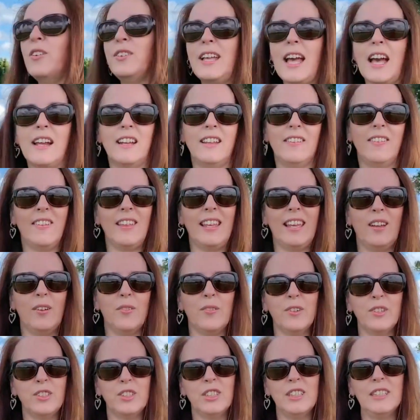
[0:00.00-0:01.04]
down in the
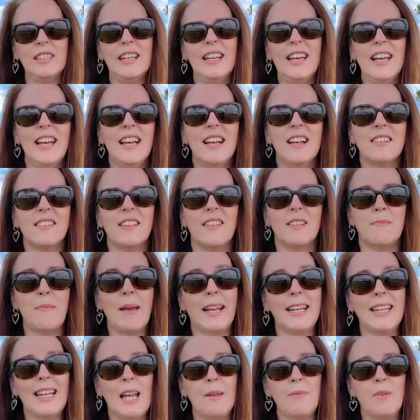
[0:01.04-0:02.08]
orchard. So there's
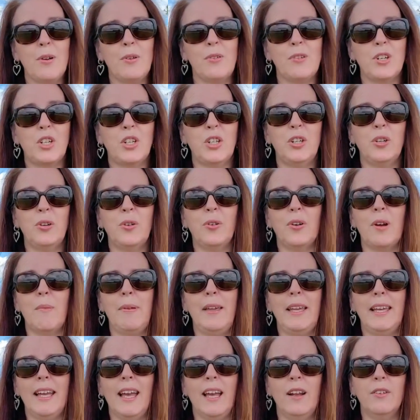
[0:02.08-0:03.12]
macadamia orchard or a
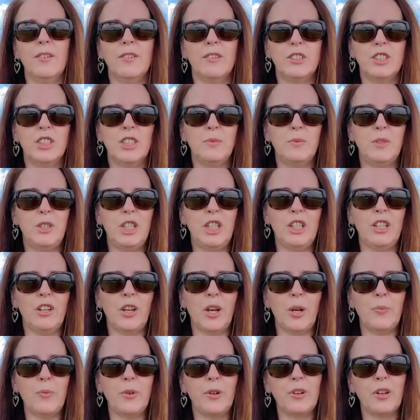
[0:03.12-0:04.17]
pecan orchard, which you can go
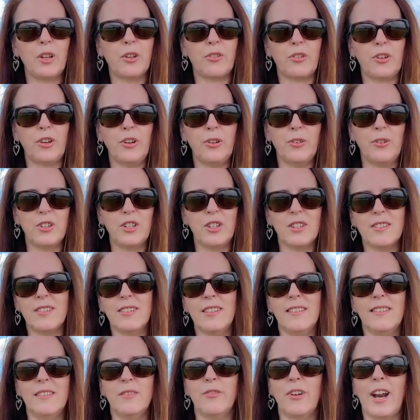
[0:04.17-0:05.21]
and wander through or just
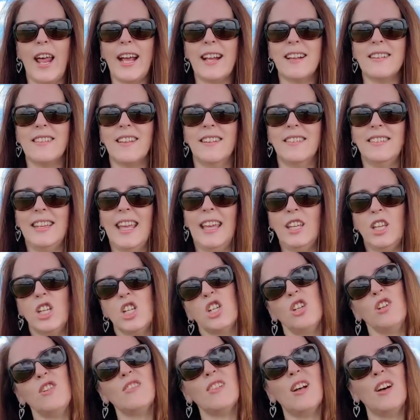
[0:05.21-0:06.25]
sit and relax. So kick your
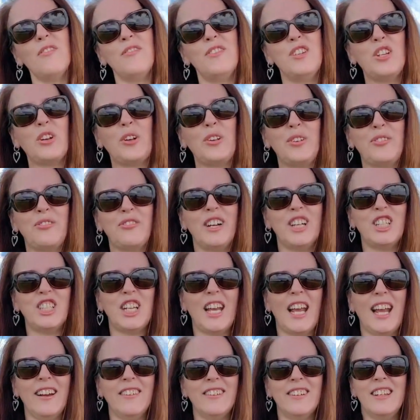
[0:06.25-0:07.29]
shoes off, enjoy the fresh
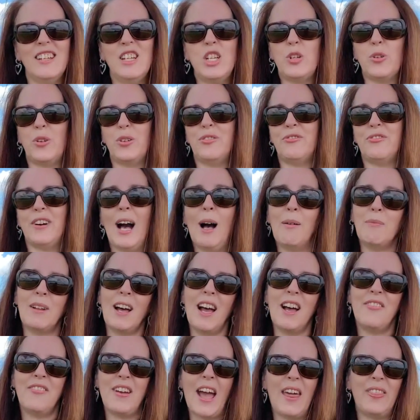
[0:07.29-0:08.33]
air and enjoy farm
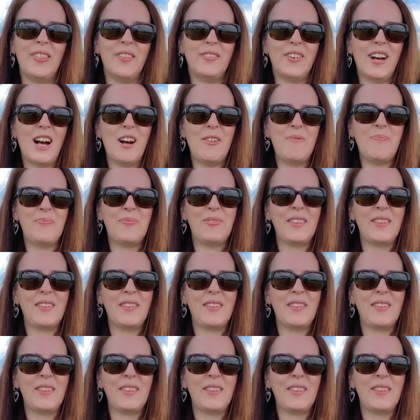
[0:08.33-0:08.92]
life at the farm.